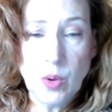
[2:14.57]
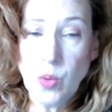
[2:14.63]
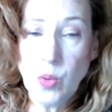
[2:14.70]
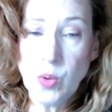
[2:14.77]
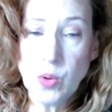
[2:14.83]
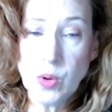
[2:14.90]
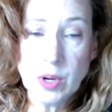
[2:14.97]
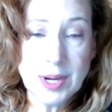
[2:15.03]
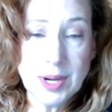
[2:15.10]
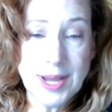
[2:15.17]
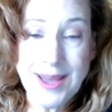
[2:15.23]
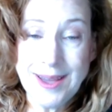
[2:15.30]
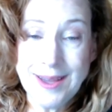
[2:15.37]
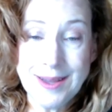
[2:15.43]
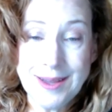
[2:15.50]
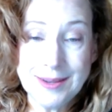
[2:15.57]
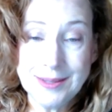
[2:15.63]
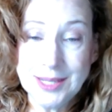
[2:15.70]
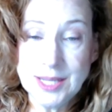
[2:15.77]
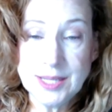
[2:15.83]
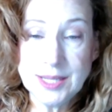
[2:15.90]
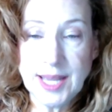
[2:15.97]
or at
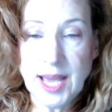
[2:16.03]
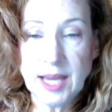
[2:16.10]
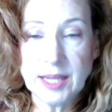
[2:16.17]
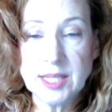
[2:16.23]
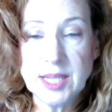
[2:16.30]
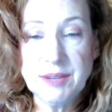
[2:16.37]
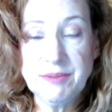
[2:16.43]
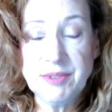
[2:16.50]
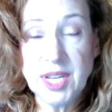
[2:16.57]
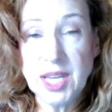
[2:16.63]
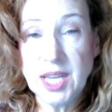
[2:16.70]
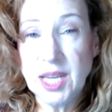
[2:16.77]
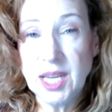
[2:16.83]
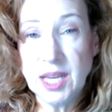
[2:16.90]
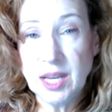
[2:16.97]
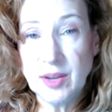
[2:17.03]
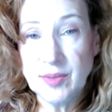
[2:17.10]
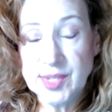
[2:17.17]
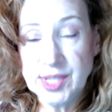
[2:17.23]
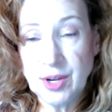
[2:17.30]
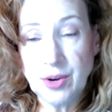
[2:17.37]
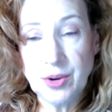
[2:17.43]
least the activity of
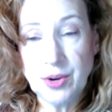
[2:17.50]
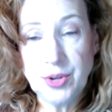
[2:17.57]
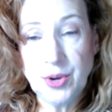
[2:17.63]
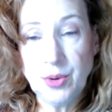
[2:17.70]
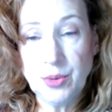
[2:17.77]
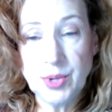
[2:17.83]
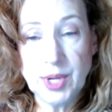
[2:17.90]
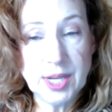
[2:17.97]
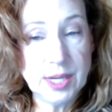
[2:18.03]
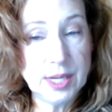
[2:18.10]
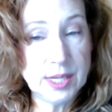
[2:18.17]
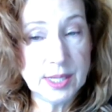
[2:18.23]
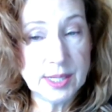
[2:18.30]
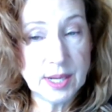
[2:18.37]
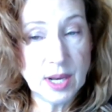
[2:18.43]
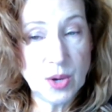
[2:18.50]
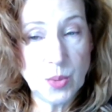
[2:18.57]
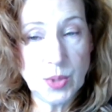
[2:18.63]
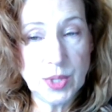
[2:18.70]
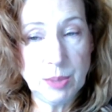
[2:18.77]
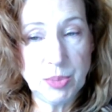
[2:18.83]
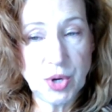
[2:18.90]
serotonin is
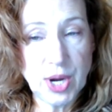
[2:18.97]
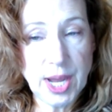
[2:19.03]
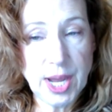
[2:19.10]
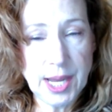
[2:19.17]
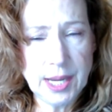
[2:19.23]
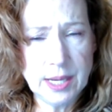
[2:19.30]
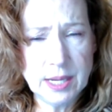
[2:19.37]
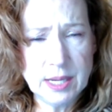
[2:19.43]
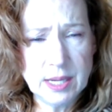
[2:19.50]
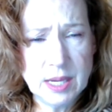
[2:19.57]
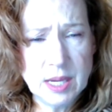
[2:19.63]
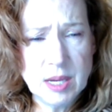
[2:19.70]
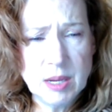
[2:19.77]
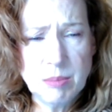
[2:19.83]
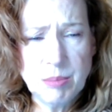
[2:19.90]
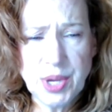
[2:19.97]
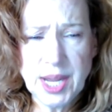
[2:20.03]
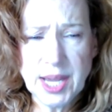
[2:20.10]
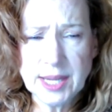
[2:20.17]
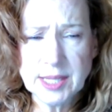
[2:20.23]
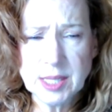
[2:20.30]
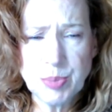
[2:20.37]
low in the brain. But
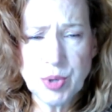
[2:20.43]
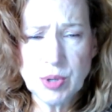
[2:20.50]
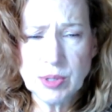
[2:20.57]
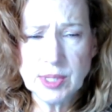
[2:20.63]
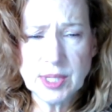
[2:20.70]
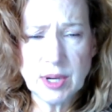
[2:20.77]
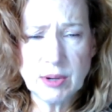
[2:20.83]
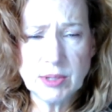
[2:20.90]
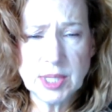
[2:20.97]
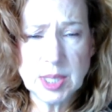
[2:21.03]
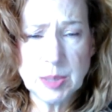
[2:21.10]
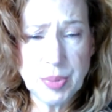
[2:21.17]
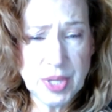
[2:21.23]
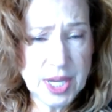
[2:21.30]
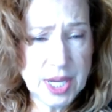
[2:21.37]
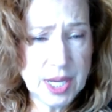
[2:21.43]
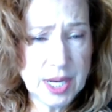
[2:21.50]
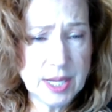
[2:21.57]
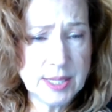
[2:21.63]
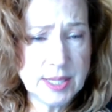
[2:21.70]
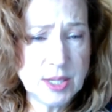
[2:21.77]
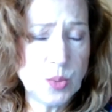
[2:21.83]
experts are split
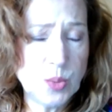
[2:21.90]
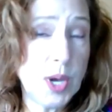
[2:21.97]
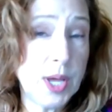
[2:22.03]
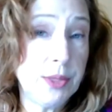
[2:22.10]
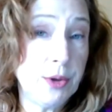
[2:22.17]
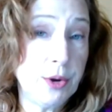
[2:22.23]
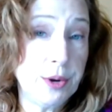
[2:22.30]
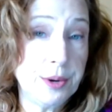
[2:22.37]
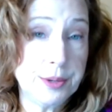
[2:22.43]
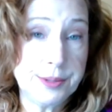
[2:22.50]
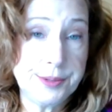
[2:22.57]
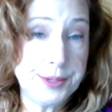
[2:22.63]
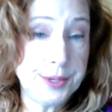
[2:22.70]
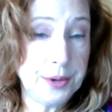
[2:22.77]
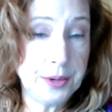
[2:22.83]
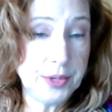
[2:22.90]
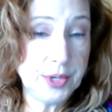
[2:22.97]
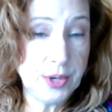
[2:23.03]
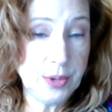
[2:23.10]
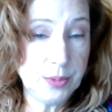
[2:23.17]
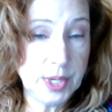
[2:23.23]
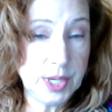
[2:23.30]
as to whether
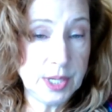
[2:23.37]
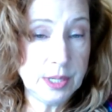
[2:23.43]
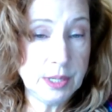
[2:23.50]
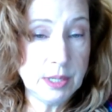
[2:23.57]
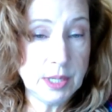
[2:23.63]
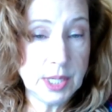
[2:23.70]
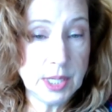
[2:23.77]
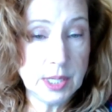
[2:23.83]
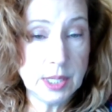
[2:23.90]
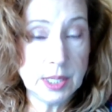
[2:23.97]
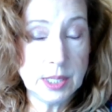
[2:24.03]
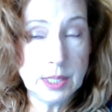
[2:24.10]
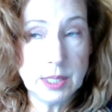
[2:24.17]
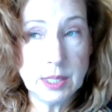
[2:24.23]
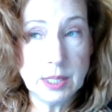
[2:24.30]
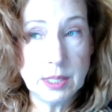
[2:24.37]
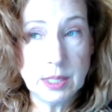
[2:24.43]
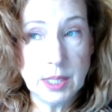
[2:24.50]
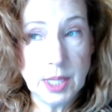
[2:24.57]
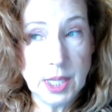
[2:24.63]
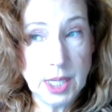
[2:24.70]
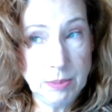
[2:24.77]
serotonin in
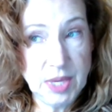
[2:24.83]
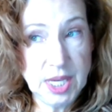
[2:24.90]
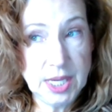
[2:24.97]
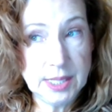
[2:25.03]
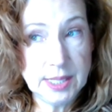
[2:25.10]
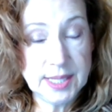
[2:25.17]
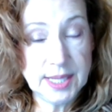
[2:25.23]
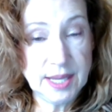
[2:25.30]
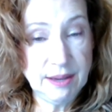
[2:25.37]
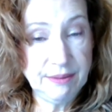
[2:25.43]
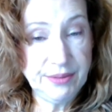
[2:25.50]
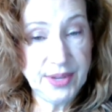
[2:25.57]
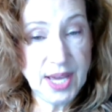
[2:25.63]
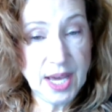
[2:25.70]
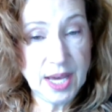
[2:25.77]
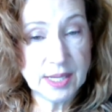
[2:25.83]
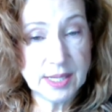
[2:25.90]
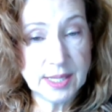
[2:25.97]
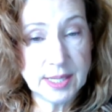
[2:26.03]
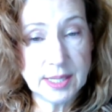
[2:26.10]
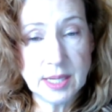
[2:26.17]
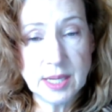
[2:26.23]

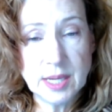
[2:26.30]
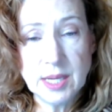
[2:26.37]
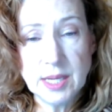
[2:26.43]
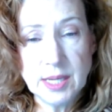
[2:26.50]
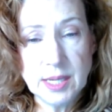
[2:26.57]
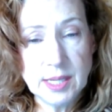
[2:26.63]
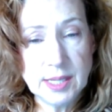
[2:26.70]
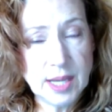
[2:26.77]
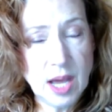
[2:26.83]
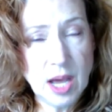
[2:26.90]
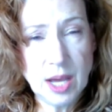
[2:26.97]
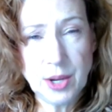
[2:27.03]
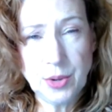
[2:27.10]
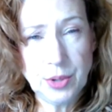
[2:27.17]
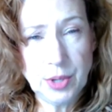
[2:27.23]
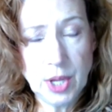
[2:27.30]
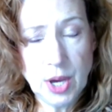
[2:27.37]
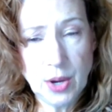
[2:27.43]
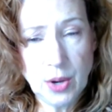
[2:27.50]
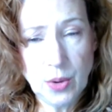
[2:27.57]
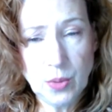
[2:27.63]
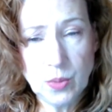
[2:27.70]
MECFS is high or
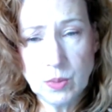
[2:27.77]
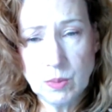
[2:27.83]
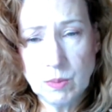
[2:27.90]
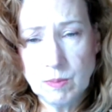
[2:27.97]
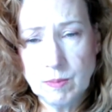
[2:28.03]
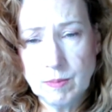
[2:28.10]
low.